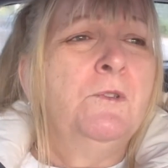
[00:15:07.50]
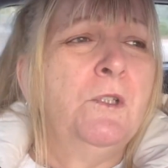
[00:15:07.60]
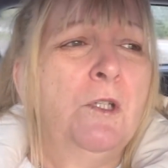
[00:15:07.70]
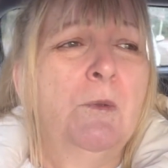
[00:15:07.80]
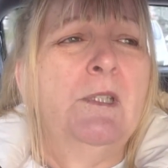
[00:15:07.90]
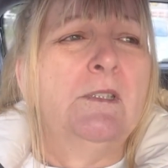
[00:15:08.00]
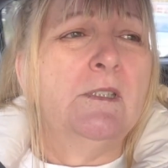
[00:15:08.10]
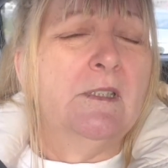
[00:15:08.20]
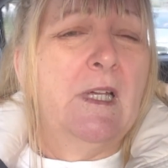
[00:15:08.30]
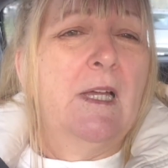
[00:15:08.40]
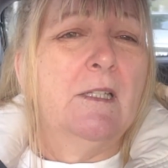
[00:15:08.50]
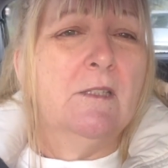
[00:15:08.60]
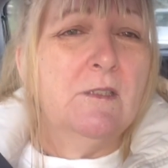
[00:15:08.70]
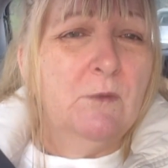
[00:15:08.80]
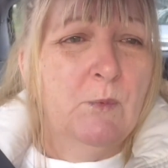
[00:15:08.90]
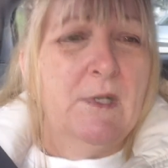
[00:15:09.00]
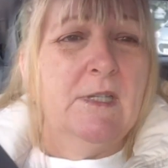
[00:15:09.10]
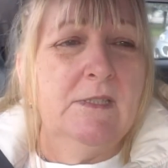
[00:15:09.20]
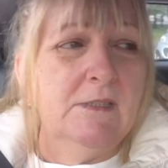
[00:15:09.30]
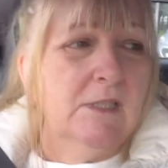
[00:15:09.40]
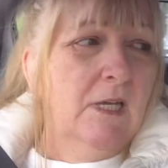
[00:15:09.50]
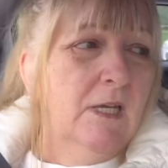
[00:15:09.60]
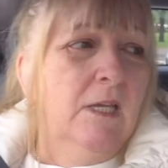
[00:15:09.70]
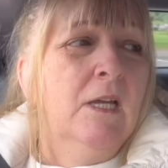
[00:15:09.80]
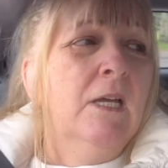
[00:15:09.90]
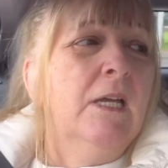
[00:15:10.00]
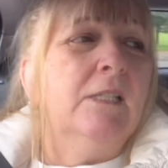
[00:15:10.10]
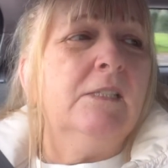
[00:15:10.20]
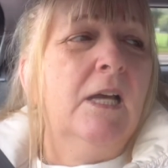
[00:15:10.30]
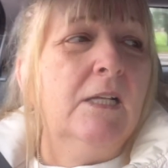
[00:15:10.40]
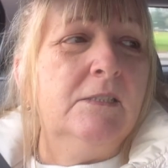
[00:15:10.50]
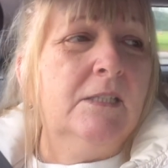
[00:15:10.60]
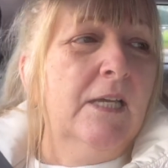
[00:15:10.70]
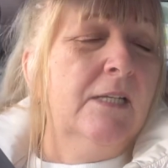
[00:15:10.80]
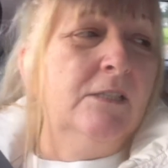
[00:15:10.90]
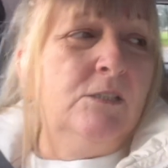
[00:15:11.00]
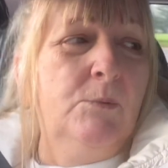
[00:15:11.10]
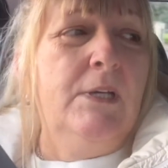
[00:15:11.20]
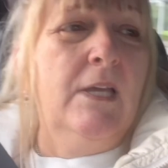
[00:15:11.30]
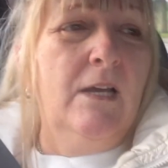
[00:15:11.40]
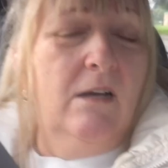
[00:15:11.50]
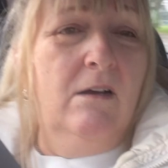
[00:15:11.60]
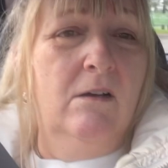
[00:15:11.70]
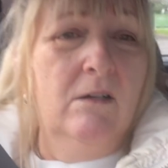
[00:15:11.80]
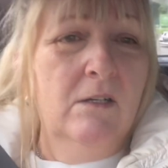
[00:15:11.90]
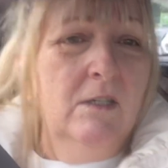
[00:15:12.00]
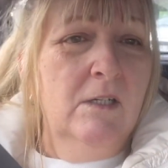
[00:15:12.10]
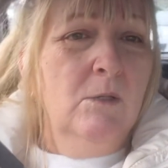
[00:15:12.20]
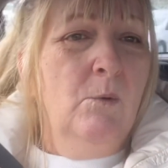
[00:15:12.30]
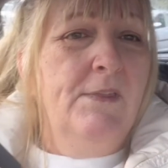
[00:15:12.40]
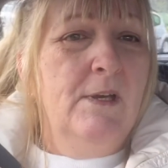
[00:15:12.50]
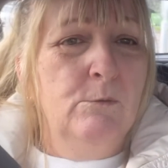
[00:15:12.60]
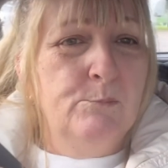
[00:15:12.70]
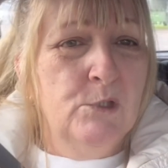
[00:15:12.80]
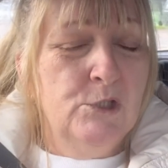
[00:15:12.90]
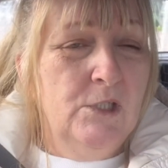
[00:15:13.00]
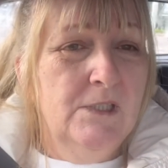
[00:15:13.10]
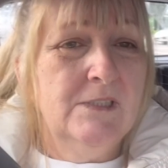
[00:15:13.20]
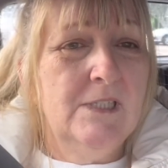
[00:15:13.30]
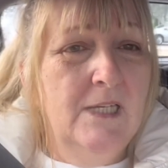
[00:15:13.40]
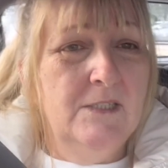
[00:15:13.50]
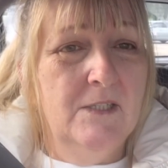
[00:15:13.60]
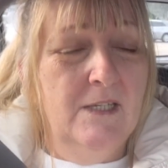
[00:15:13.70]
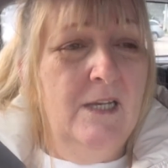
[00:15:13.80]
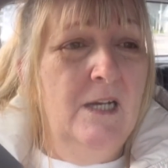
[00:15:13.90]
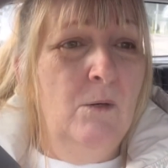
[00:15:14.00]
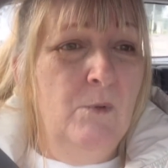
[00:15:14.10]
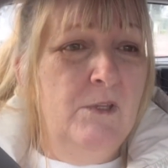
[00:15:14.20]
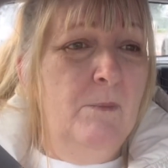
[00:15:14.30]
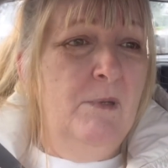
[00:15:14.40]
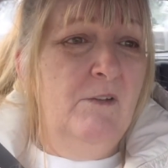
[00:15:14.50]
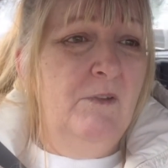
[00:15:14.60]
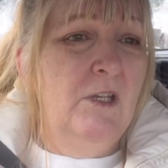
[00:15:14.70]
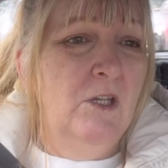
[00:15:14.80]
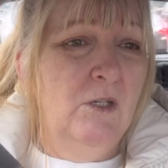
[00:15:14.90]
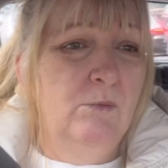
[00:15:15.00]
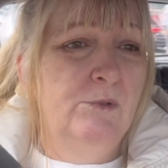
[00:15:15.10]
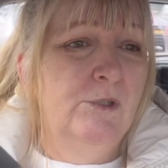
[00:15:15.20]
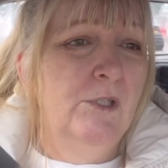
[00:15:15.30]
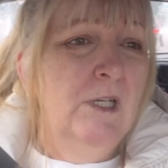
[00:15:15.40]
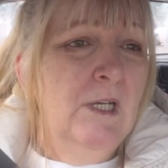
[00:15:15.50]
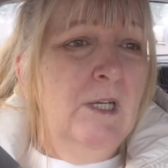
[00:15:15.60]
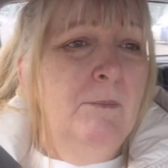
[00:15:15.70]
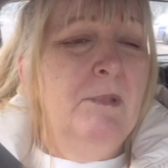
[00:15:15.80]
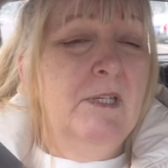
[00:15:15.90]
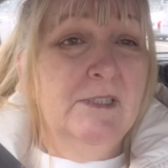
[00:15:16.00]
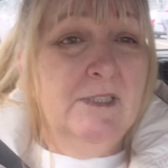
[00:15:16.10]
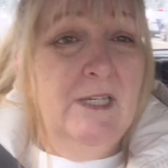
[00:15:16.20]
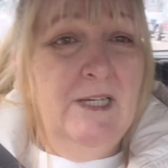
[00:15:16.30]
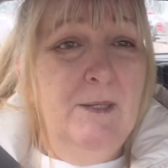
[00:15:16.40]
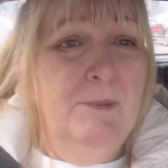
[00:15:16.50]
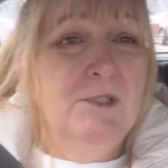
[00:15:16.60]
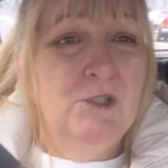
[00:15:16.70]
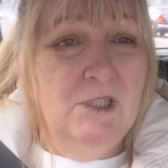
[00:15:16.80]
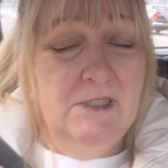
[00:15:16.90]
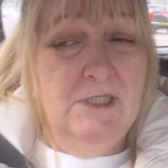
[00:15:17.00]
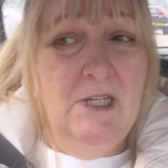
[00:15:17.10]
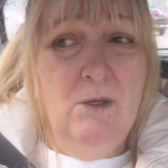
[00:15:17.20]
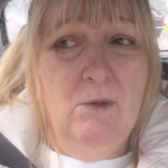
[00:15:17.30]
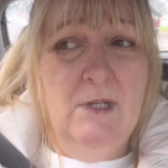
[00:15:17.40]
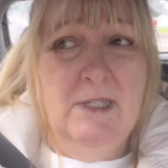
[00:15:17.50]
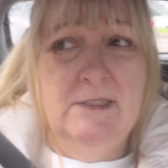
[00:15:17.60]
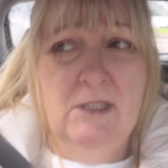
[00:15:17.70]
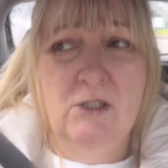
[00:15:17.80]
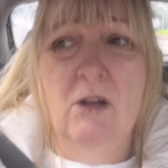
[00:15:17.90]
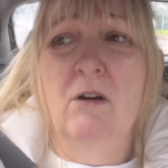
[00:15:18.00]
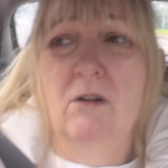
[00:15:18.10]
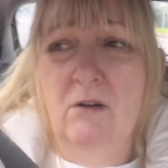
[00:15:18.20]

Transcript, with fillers: do you understand when I say it's hard to get into a car without brushing the sides of the car with your puffy coat? Because that happened just now and I said, oh,